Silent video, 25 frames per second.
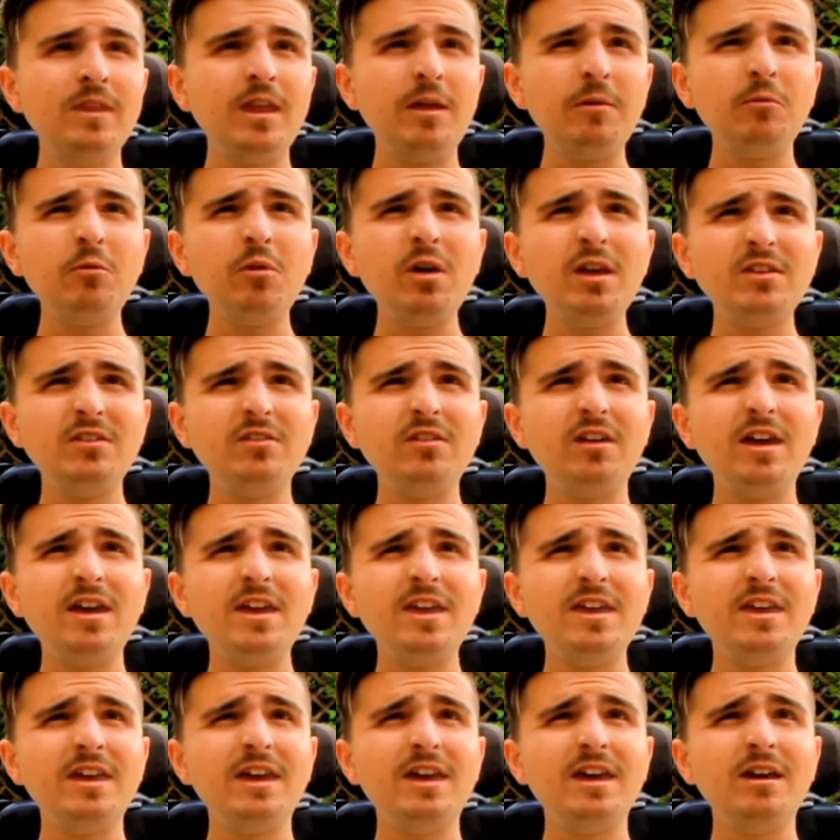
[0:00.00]
I'm quite tight,
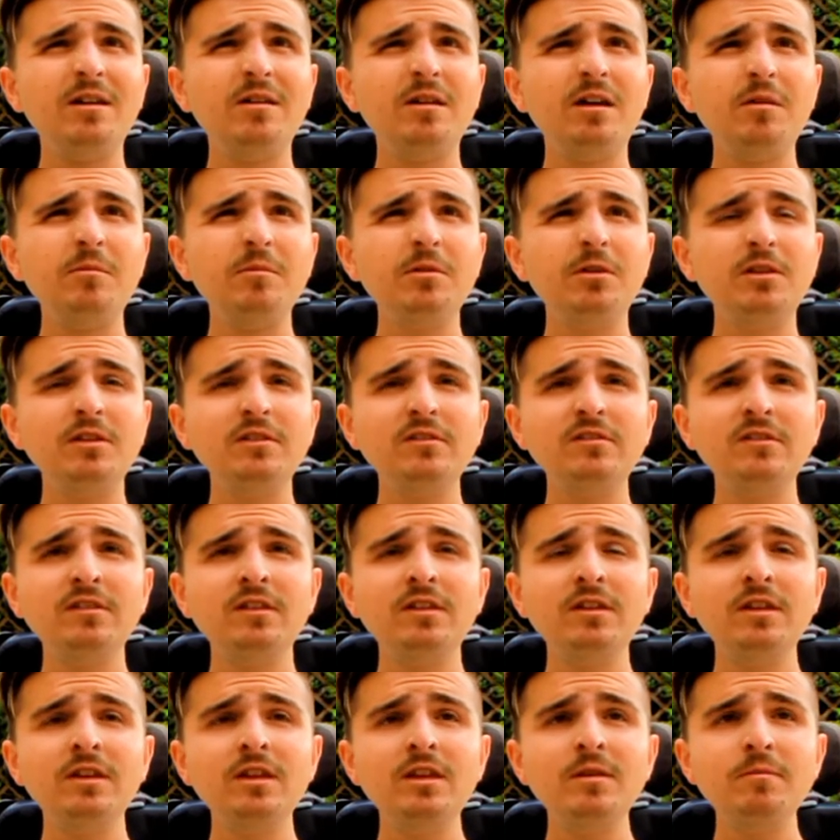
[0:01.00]
yeah, I'll be honest.
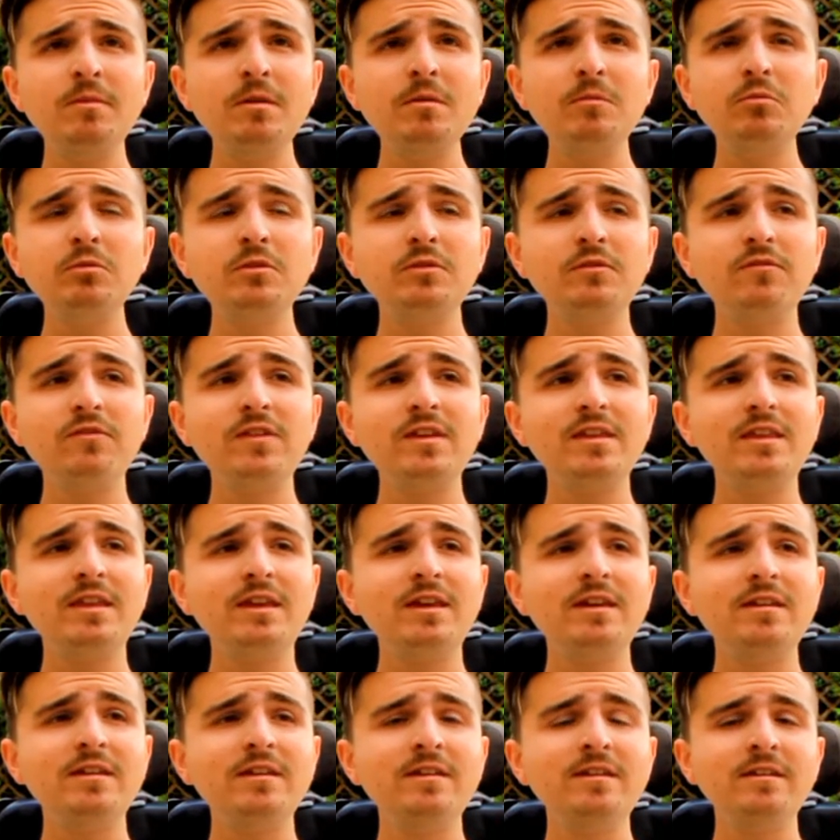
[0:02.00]
People wouldn't think
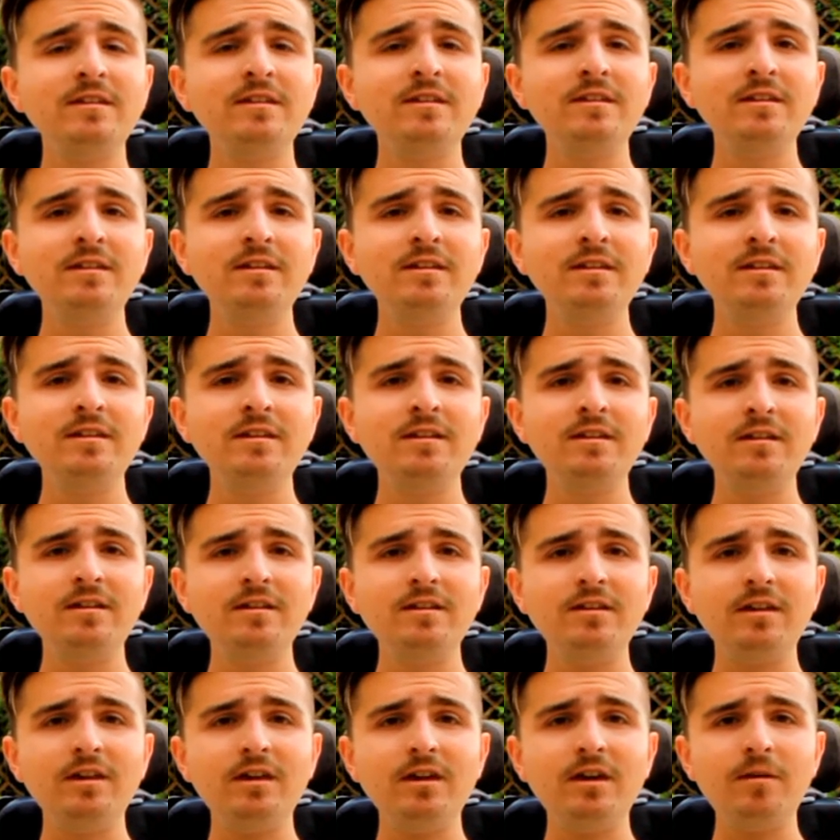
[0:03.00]
that
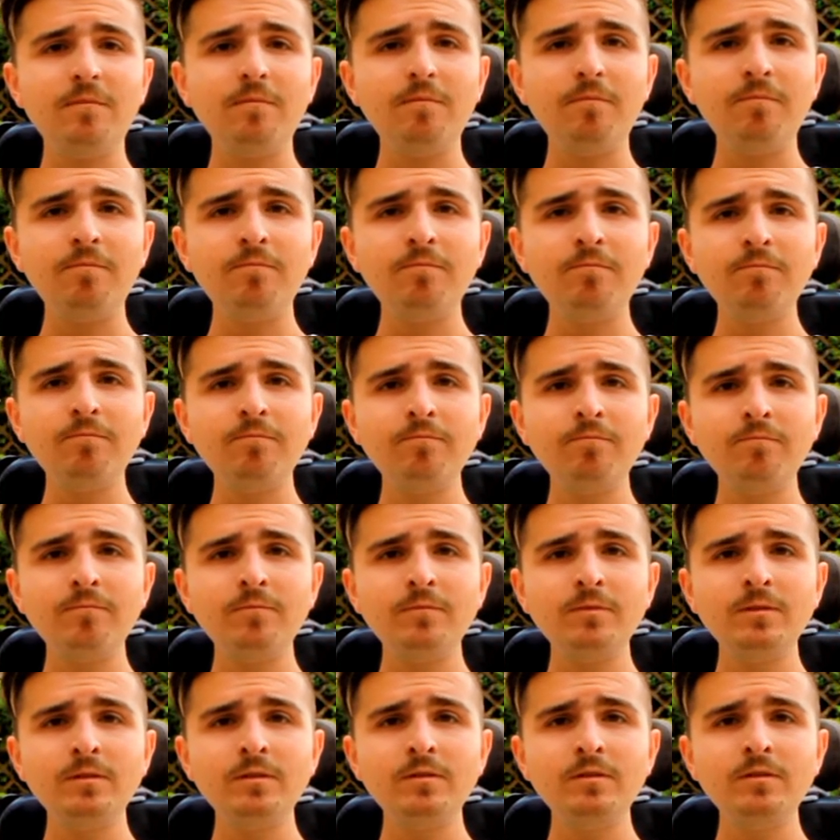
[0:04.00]
um,
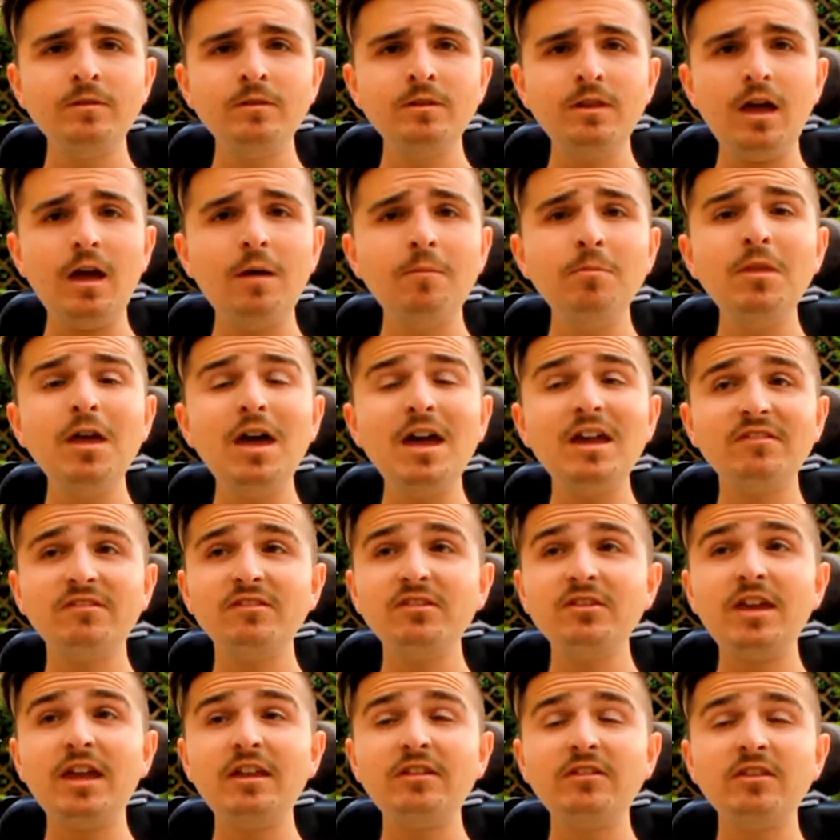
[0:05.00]
I'm nice till
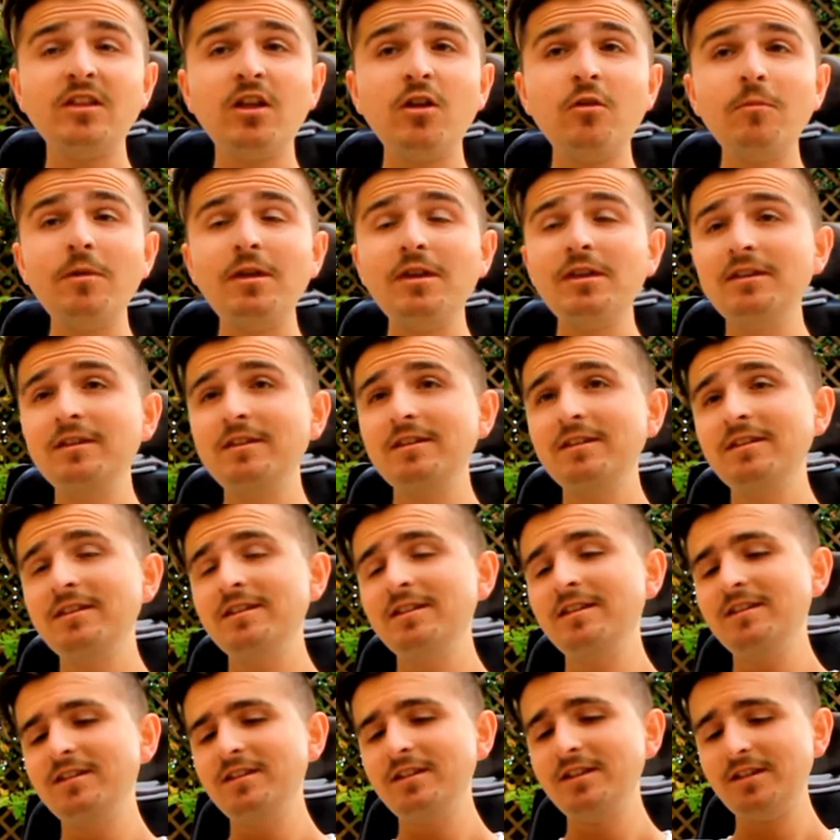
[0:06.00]
you get to know me,
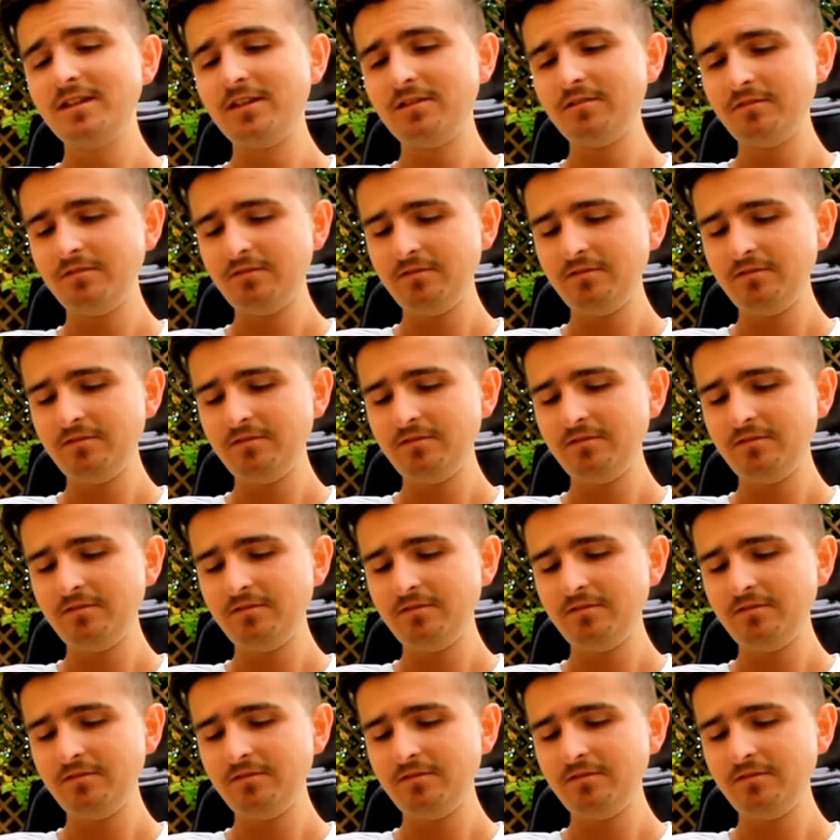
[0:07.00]
you know.